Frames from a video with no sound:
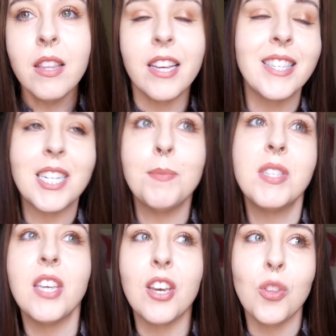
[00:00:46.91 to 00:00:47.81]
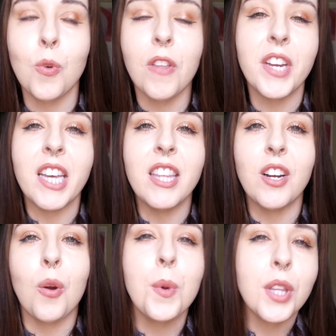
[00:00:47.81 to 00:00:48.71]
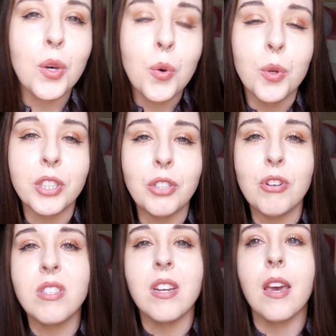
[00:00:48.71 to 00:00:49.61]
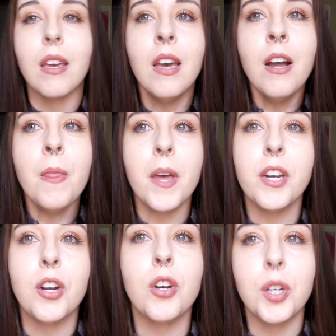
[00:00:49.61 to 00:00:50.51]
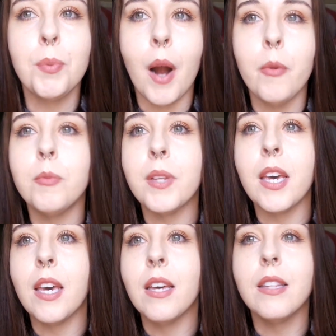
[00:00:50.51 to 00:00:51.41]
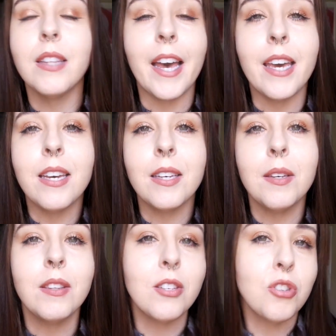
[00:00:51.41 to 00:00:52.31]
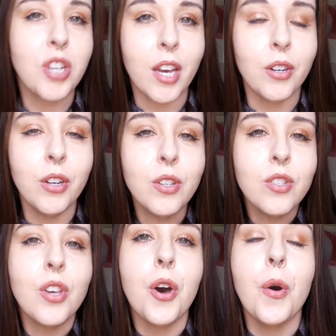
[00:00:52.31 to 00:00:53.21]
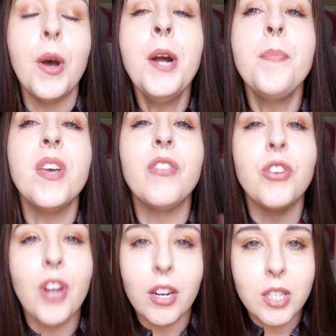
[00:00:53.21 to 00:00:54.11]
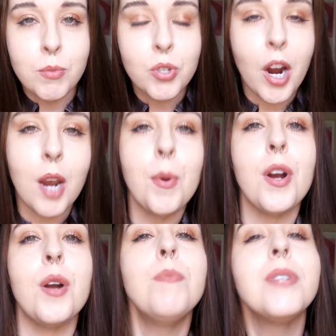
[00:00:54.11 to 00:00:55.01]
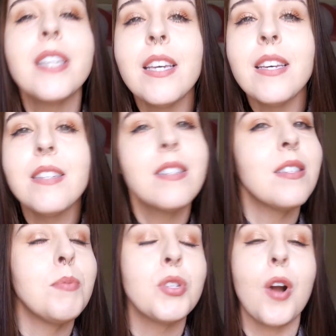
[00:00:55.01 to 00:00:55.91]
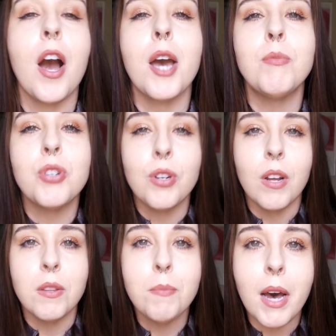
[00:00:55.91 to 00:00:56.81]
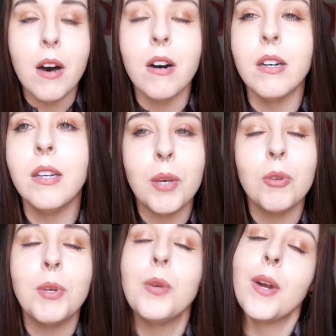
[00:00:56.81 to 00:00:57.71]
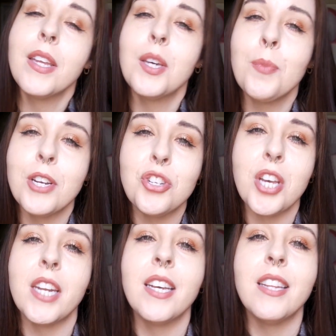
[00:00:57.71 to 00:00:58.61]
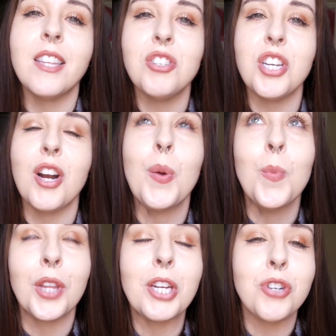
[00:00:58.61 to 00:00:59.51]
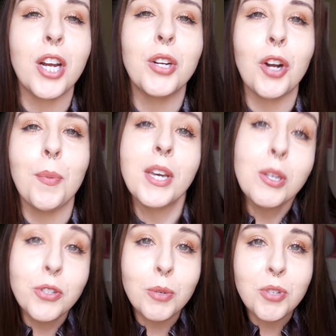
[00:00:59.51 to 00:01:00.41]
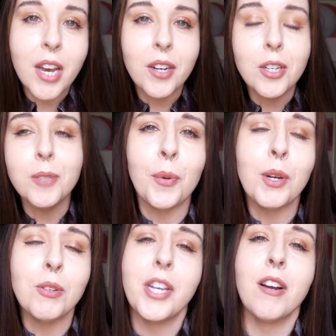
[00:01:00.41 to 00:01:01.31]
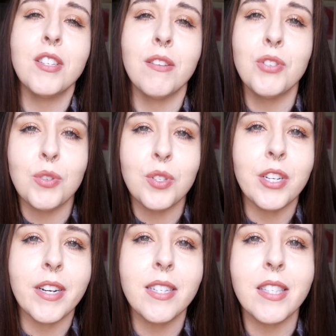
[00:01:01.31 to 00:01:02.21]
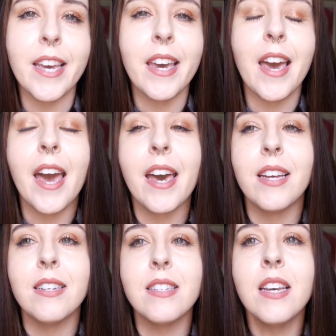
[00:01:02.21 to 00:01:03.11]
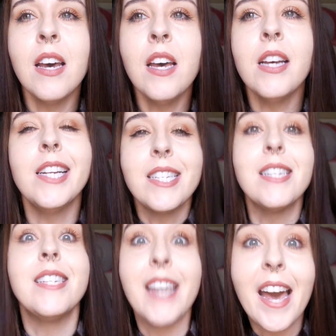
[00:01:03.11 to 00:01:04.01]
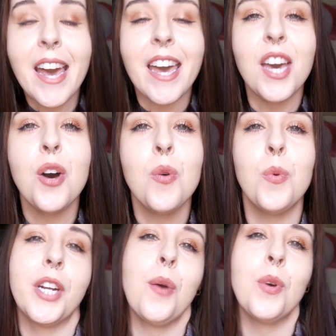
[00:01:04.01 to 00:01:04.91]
things that I'm seeing in the world that I think are really cool and interesting, then you're gonna probably like this channel. So if you're not a subscriber, please subscribe, turn on the bell. It would be greatly appreciated. This year, I'm really trying to grow my YouTube channel. We don't take ourselves too seriously. And today, what I